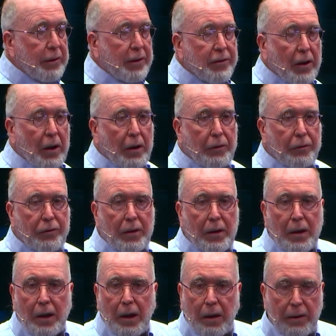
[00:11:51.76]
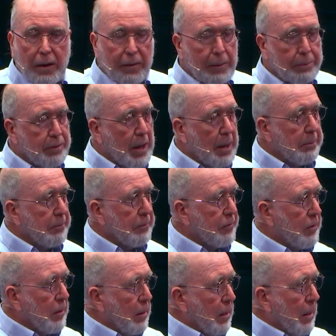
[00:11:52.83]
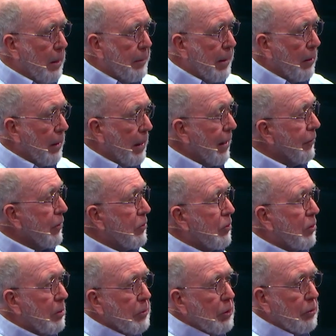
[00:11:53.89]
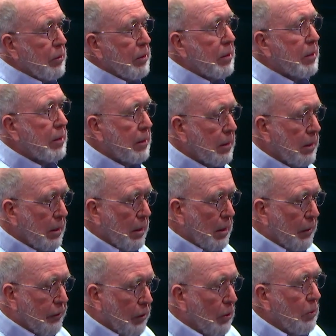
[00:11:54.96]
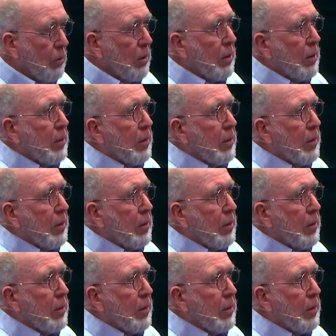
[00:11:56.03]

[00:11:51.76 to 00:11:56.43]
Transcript: really solves a lot of the problems about having to commute. So